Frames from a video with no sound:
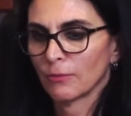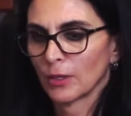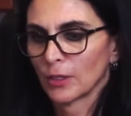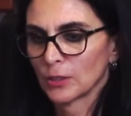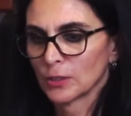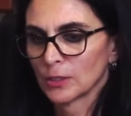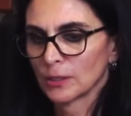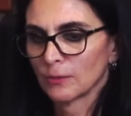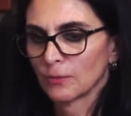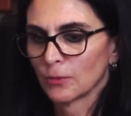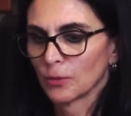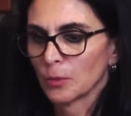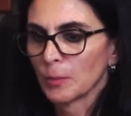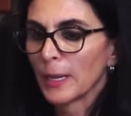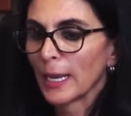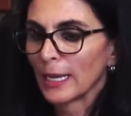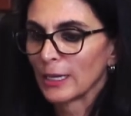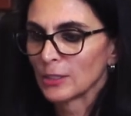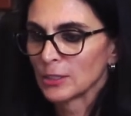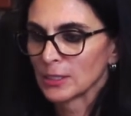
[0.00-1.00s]
function for a
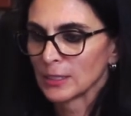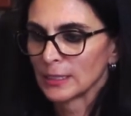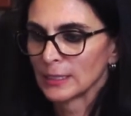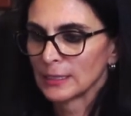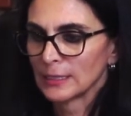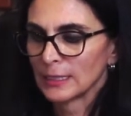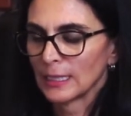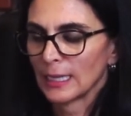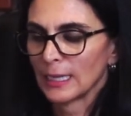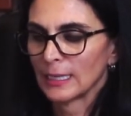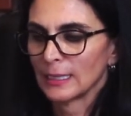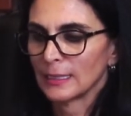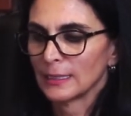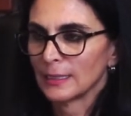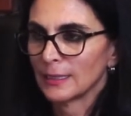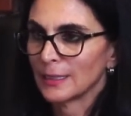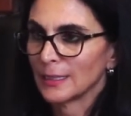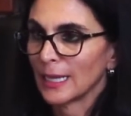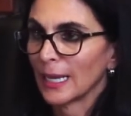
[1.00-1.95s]
patient and